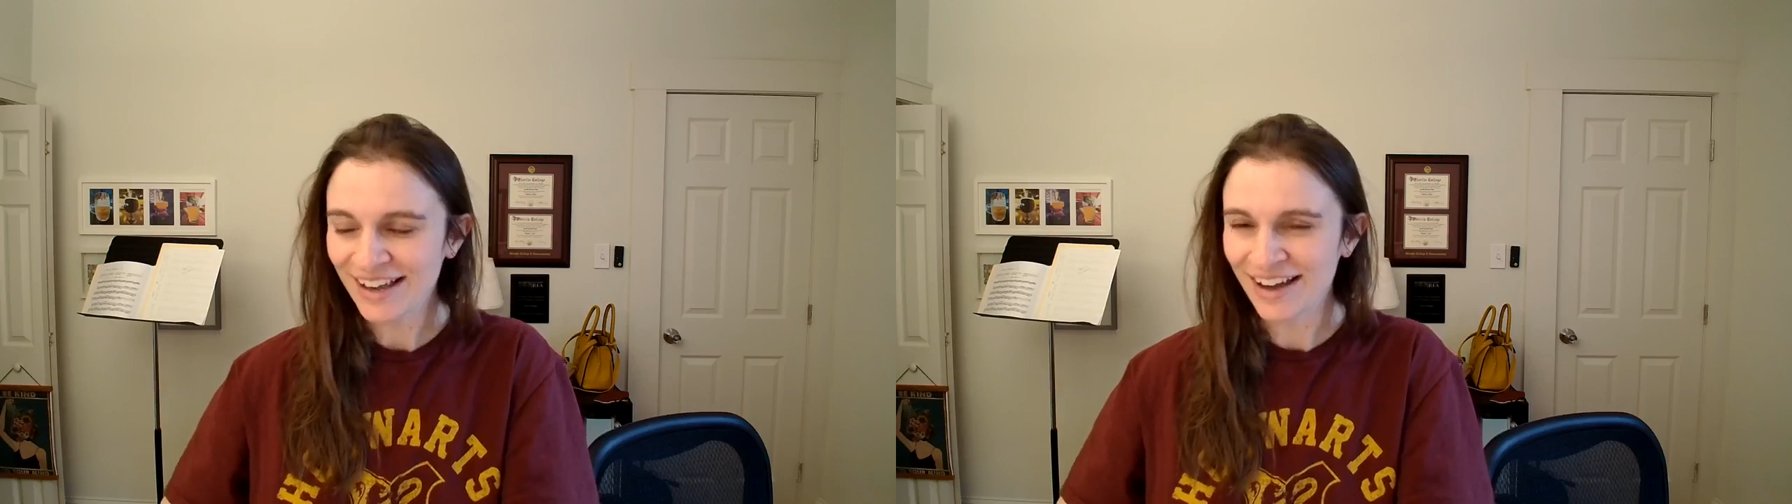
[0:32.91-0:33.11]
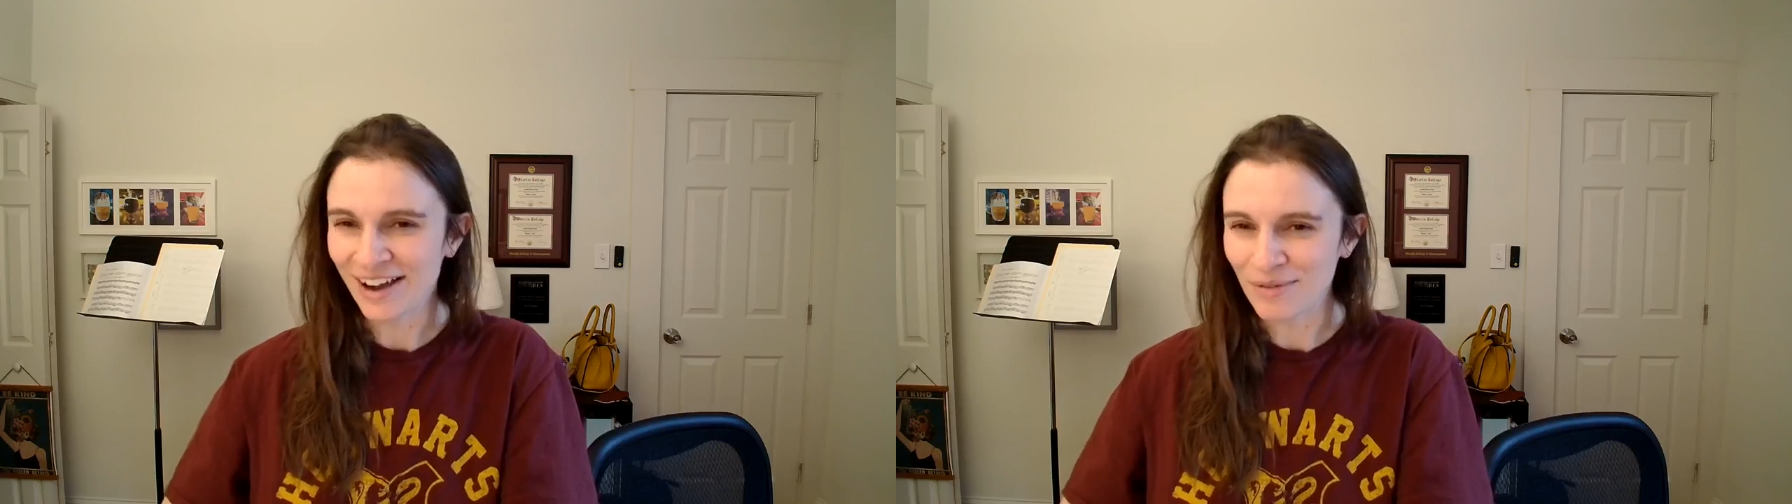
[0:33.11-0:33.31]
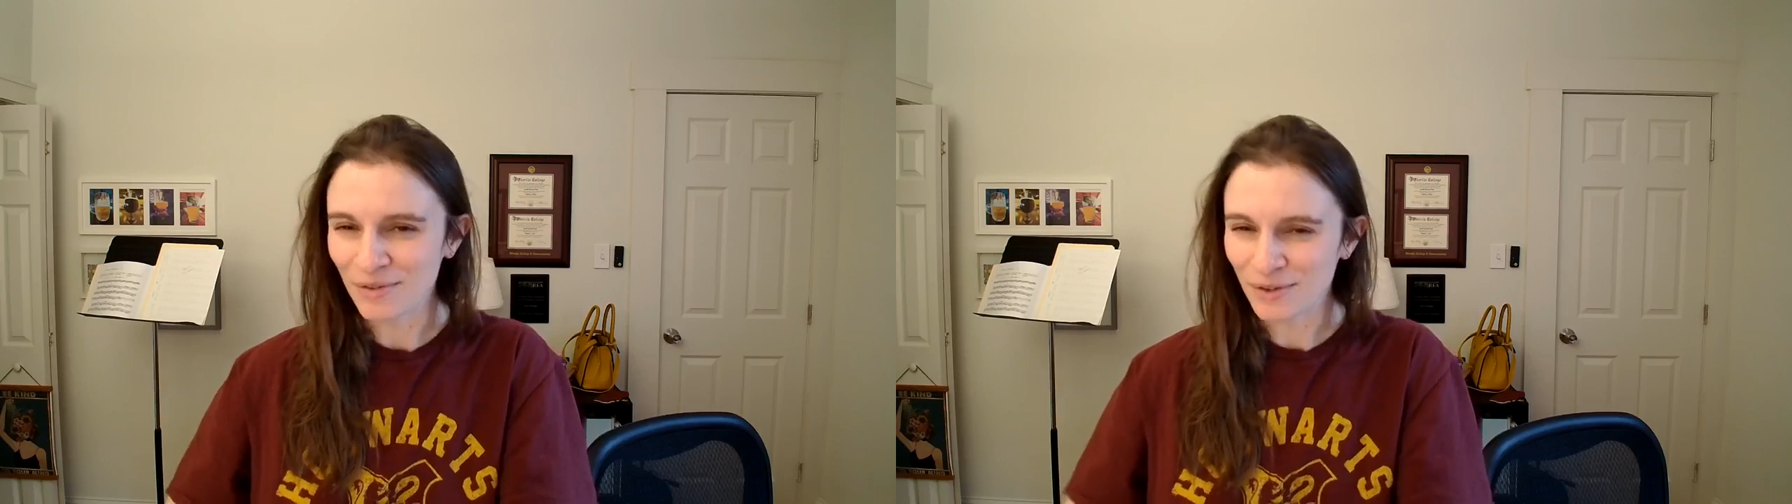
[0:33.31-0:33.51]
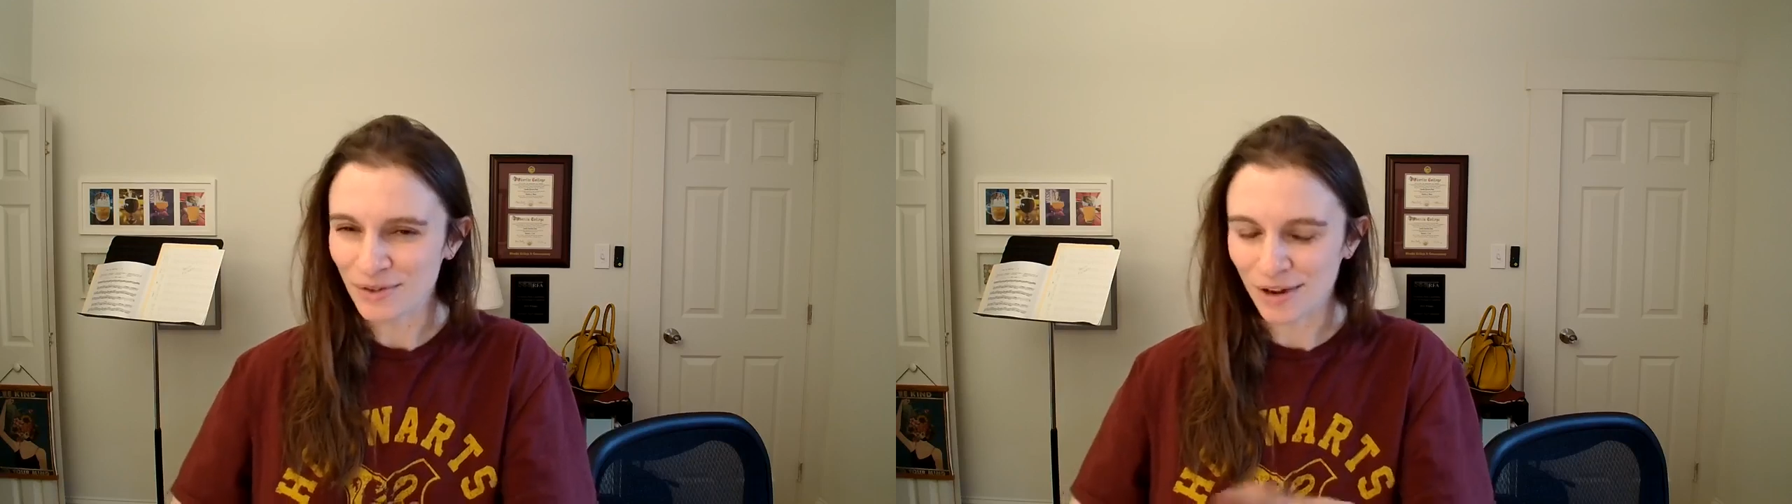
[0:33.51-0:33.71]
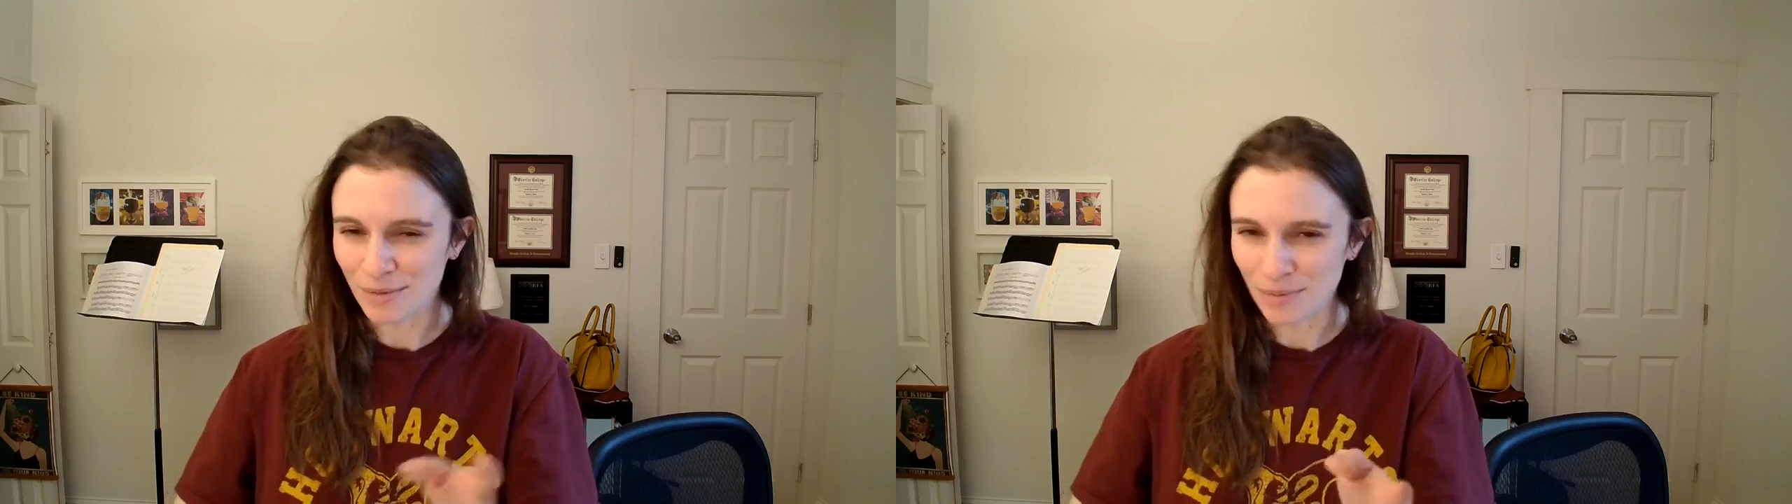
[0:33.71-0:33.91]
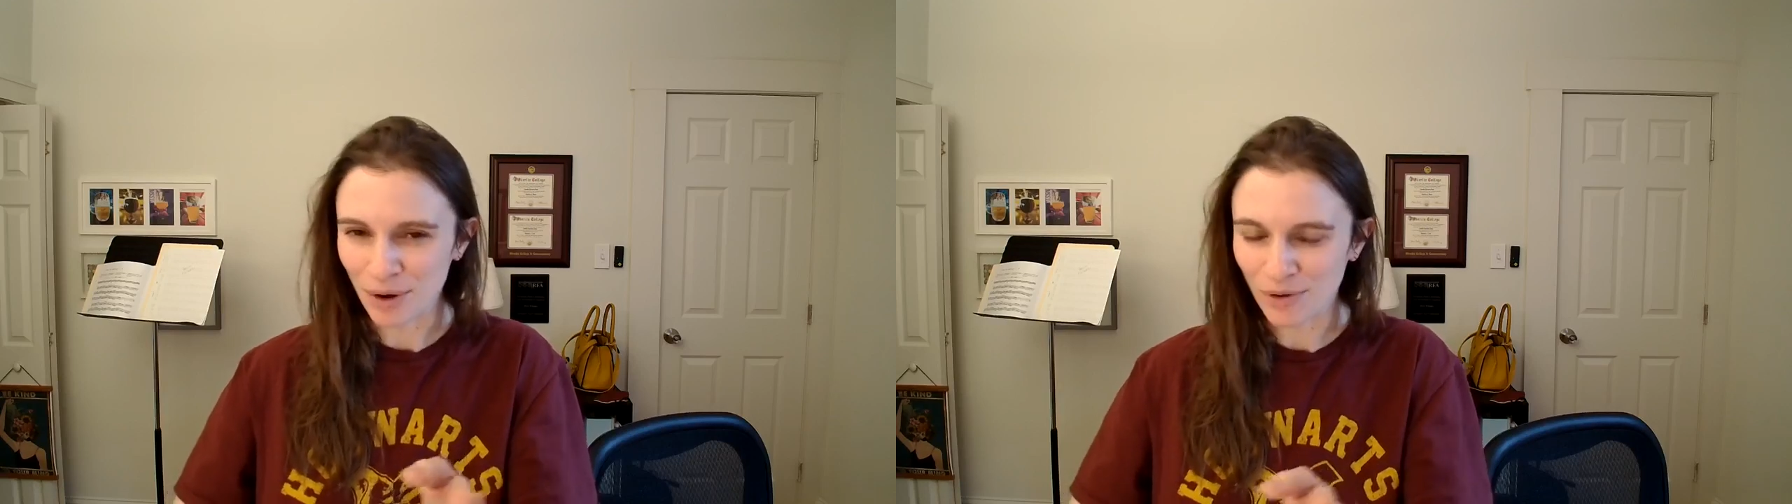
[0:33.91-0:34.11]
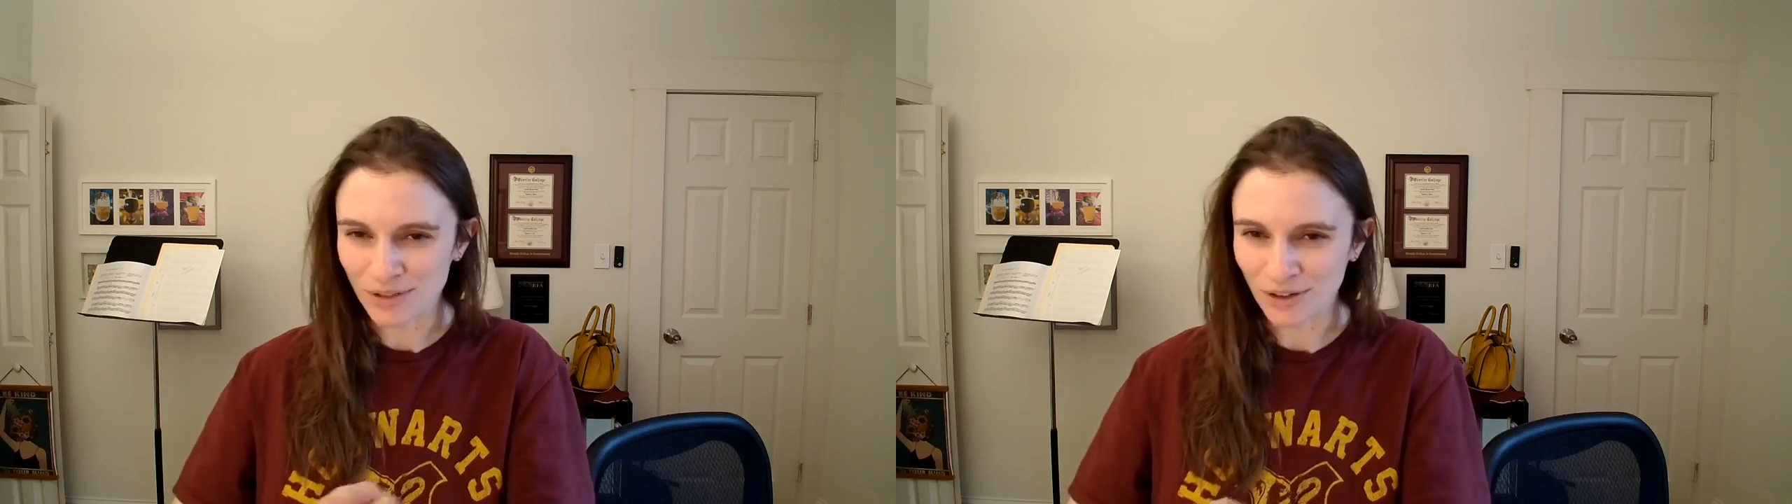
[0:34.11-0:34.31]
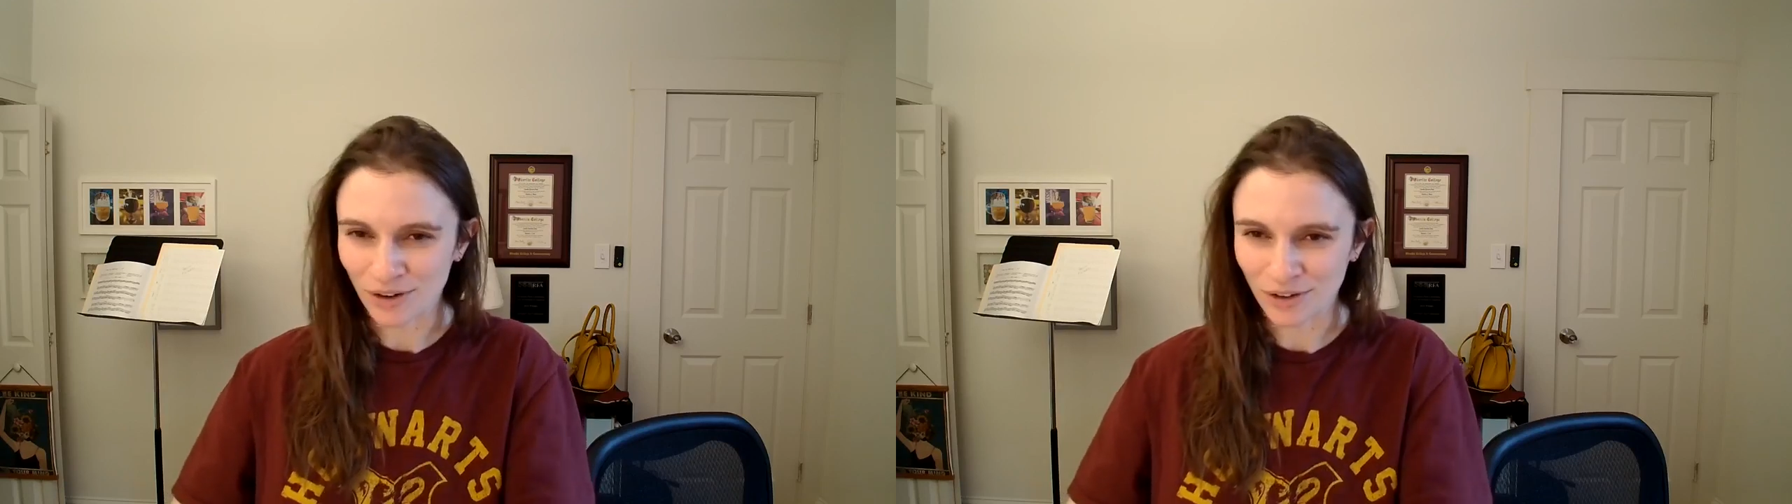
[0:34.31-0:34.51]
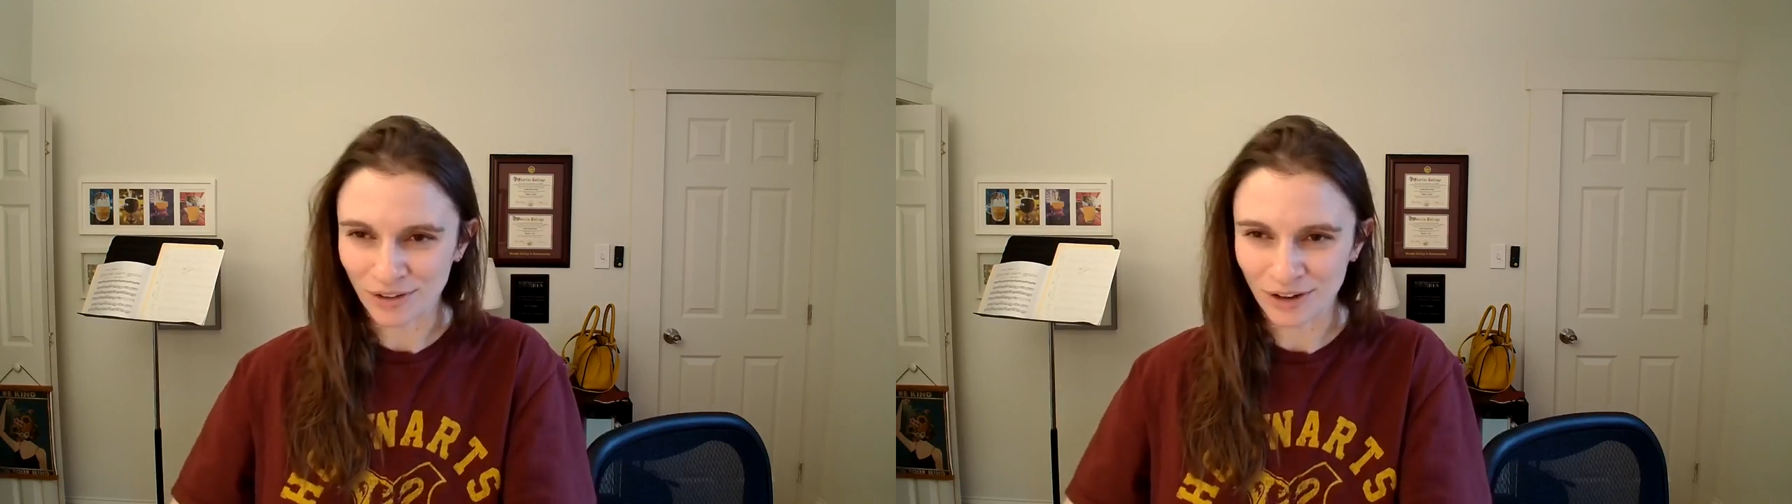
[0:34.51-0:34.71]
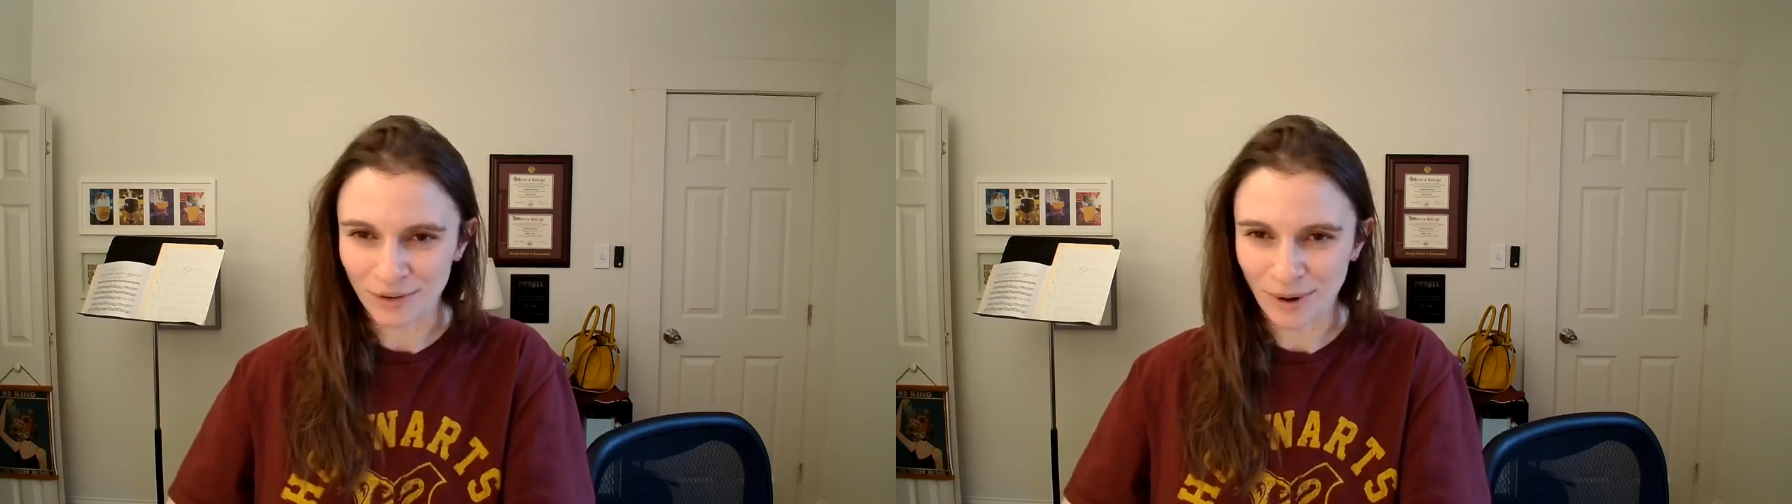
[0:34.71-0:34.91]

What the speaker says: If you saw me posting earlier